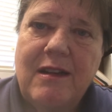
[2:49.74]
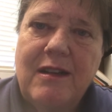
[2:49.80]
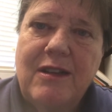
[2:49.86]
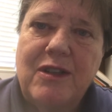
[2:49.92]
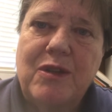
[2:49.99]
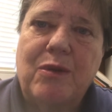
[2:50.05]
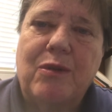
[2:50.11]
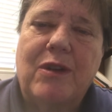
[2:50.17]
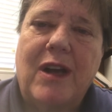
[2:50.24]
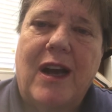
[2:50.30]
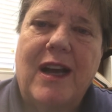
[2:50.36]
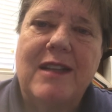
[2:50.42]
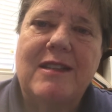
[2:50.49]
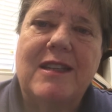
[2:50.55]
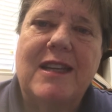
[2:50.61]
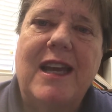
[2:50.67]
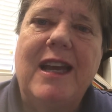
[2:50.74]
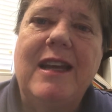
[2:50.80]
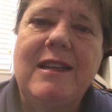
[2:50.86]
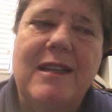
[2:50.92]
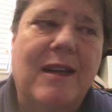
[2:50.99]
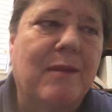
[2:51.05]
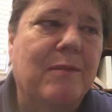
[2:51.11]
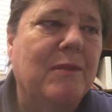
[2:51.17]
so God's
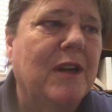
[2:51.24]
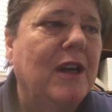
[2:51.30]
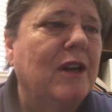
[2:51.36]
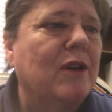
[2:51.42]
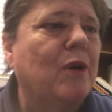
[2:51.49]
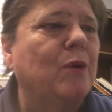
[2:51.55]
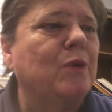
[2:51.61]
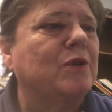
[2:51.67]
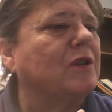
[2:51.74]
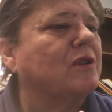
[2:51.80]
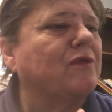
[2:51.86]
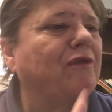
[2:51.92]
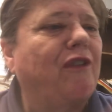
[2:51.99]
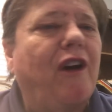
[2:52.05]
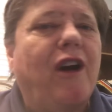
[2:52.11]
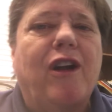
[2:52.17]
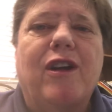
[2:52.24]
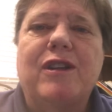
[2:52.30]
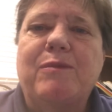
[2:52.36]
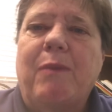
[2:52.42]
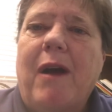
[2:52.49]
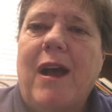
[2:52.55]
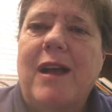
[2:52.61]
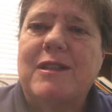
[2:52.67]
kingdom goes as far as
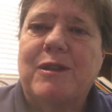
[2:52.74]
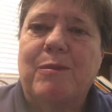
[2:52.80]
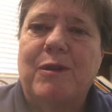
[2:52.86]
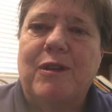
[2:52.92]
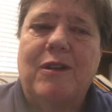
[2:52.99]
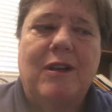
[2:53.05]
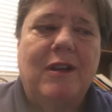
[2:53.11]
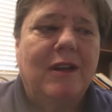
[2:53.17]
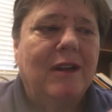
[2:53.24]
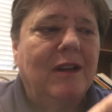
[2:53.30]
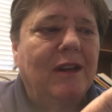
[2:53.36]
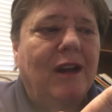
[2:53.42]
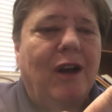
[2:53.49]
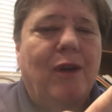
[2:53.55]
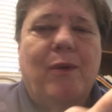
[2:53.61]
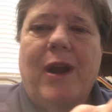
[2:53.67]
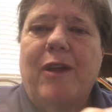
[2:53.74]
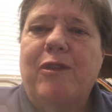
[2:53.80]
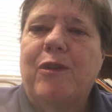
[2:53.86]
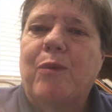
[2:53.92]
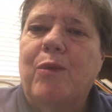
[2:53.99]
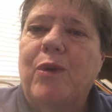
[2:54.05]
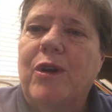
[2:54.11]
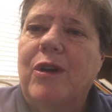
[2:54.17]
possible around
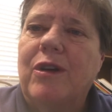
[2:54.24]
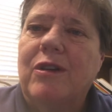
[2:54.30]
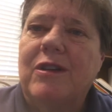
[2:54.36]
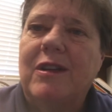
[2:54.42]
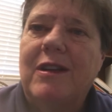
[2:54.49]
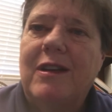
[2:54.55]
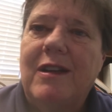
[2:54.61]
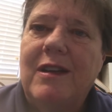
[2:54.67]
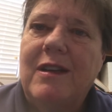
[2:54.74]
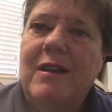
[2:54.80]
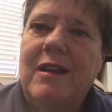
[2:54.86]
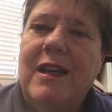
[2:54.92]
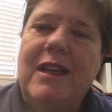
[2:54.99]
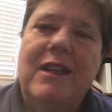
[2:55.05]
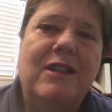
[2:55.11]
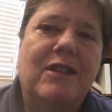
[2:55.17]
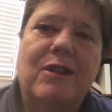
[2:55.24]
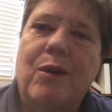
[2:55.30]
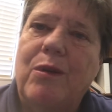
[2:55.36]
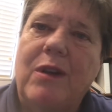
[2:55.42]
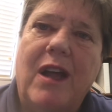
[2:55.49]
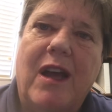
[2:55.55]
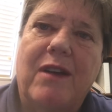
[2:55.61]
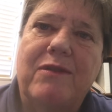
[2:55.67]
the world He so
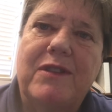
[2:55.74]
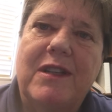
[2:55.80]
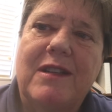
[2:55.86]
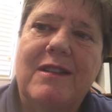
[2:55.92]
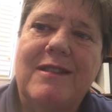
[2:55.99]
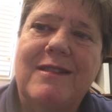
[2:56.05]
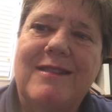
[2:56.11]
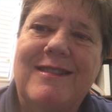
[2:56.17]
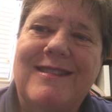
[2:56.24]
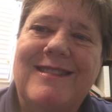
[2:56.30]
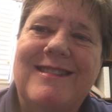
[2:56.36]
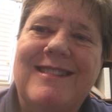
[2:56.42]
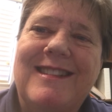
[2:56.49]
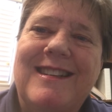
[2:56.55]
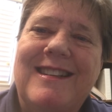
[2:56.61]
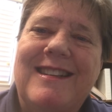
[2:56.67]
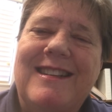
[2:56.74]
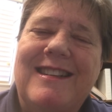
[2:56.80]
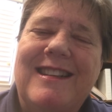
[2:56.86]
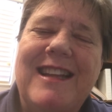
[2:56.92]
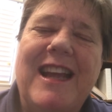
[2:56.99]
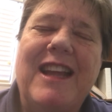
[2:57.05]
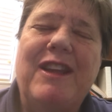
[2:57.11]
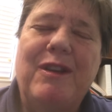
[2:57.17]
loved.
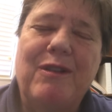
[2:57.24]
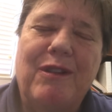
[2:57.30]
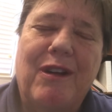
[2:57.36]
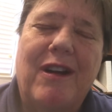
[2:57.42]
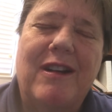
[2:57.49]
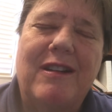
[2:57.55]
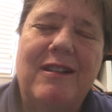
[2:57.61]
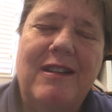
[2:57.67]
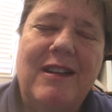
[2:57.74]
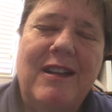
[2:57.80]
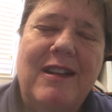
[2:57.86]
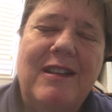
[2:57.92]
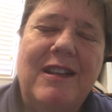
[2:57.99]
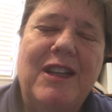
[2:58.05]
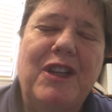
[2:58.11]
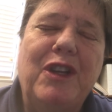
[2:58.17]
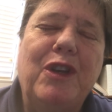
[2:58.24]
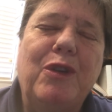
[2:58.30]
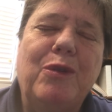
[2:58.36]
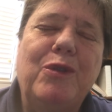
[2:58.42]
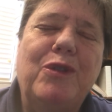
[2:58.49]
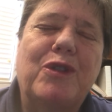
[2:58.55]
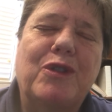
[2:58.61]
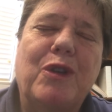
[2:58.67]
Thank you, Lord, that
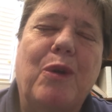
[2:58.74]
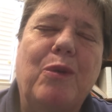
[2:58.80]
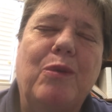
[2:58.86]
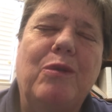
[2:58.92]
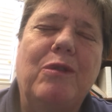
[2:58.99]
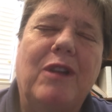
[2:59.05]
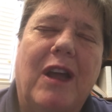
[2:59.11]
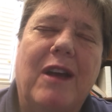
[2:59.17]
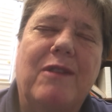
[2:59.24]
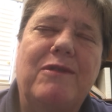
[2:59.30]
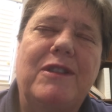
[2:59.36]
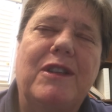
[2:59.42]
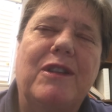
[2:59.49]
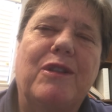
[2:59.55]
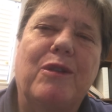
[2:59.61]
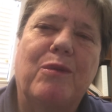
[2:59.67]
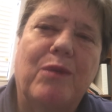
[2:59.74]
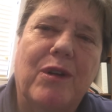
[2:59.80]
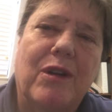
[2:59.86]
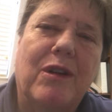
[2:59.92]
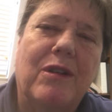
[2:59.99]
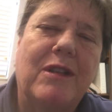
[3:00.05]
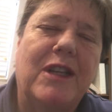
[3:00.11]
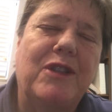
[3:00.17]
You so loved the
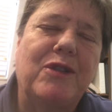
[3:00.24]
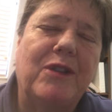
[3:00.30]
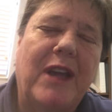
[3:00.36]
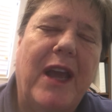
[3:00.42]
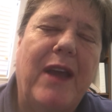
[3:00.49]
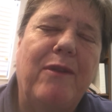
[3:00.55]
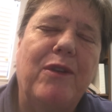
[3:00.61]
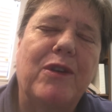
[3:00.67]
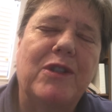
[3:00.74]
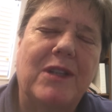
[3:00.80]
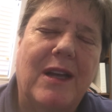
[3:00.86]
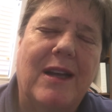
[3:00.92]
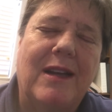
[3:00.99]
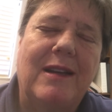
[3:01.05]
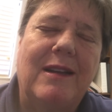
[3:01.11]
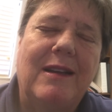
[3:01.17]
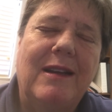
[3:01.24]
world, that You gave Your Son,